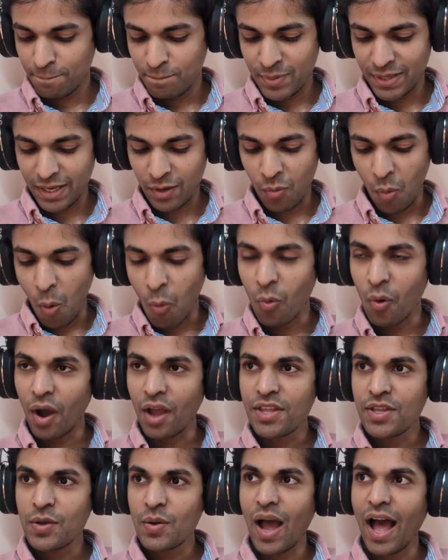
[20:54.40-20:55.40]

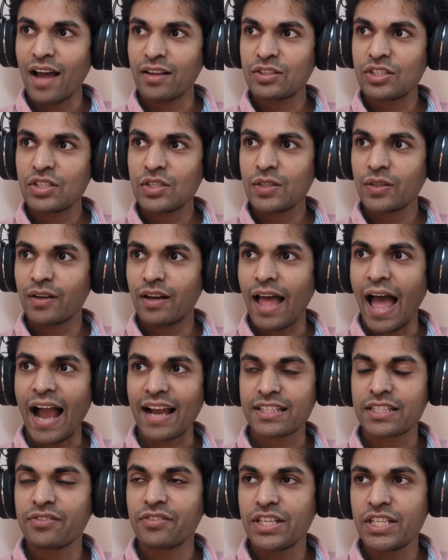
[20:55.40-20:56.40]
You had to
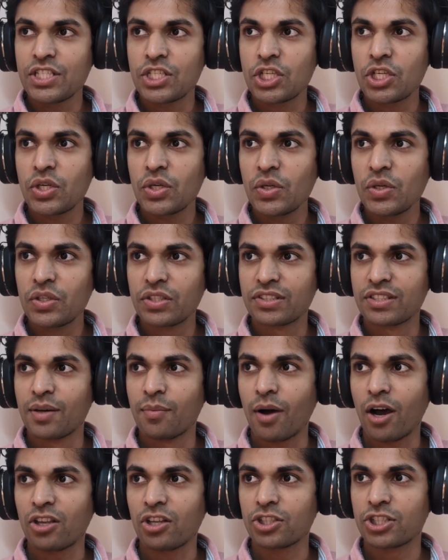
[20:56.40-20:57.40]
actively choose the
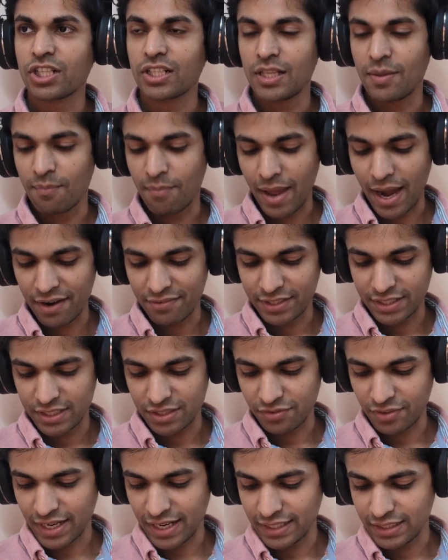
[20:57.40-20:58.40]
biological
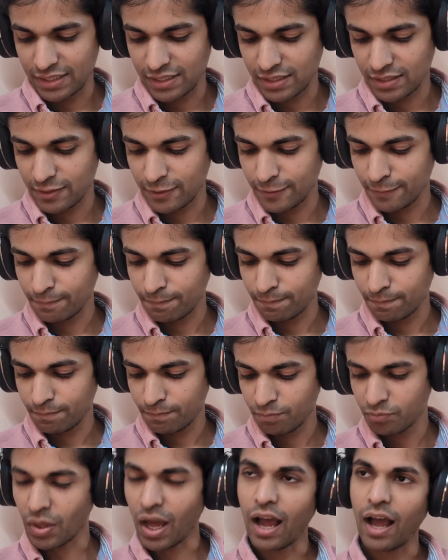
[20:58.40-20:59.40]
imperative, right?
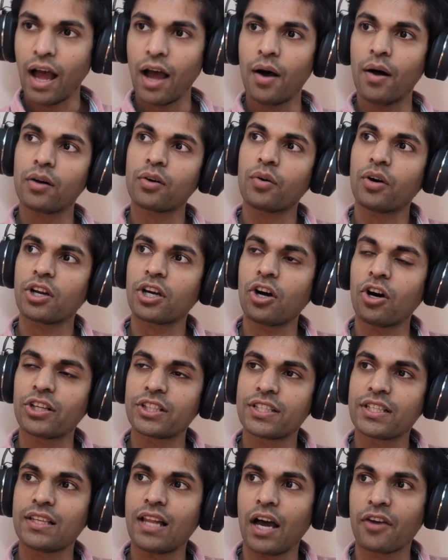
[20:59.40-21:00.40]
I'm going to call
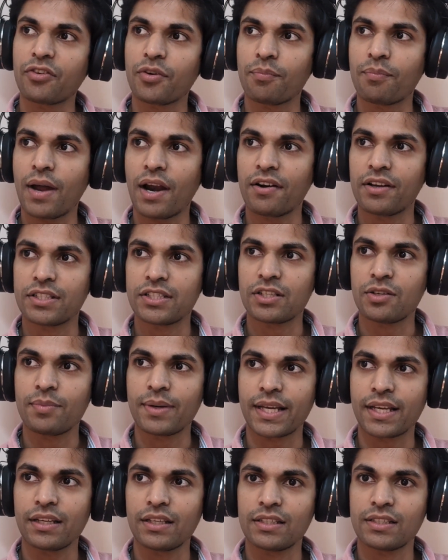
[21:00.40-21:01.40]
it the life imperative
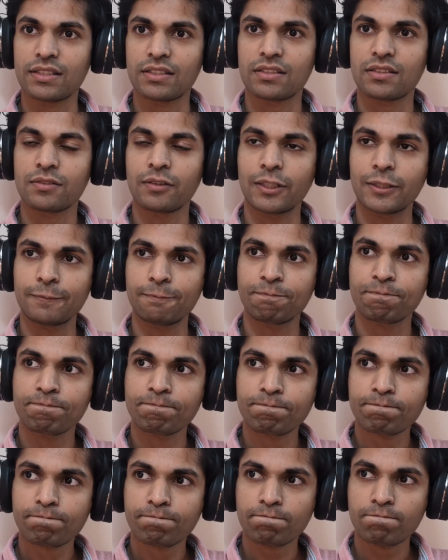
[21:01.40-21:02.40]
because
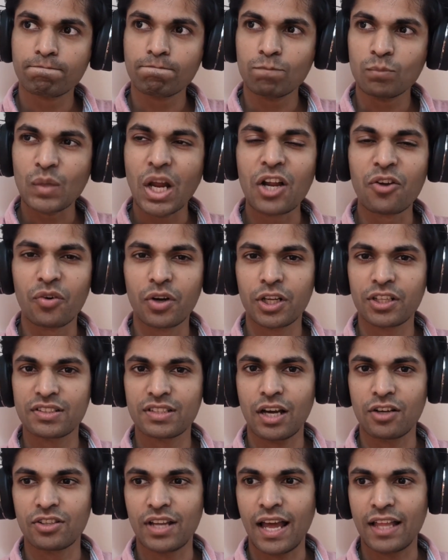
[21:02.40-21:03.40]
I don't want to
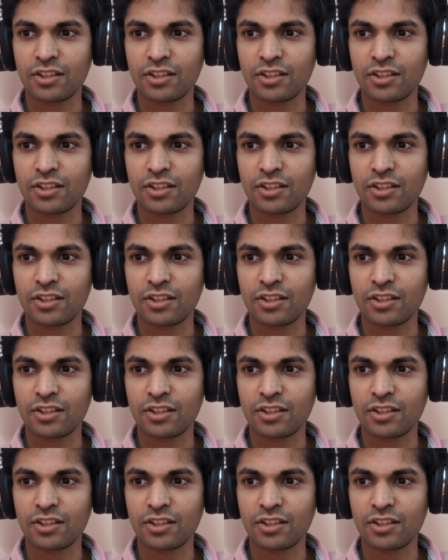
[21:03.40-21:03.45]
sound